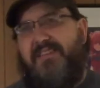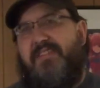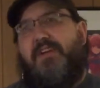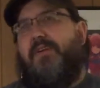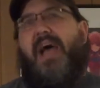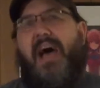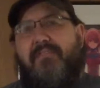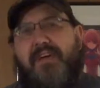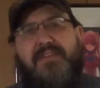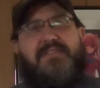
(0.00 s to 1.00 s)
there you
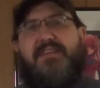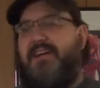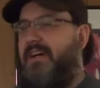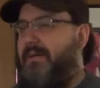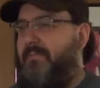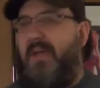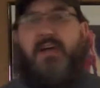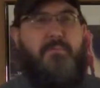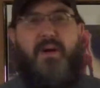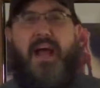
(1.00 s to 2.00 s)
have it.
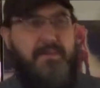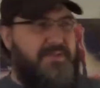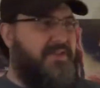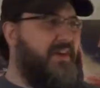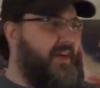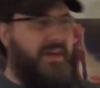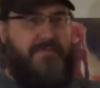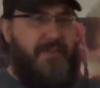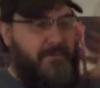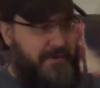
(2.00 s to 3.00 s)
Perhaps
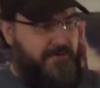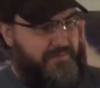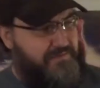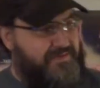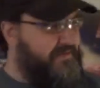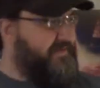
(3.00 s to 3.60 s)
if they would have